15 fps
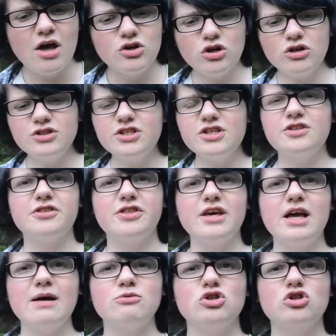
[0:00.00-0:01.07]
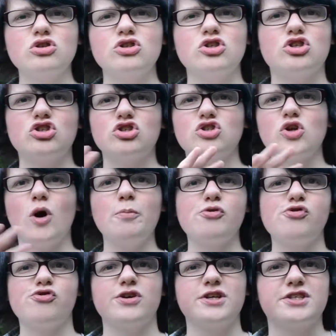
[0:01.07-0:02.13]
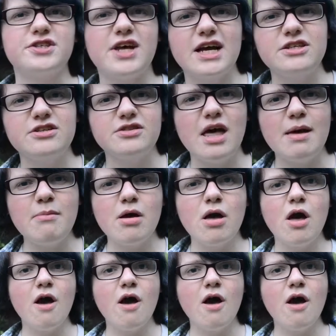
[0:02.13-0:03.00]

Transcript: do you honestly think I'm just going to stop criticising them?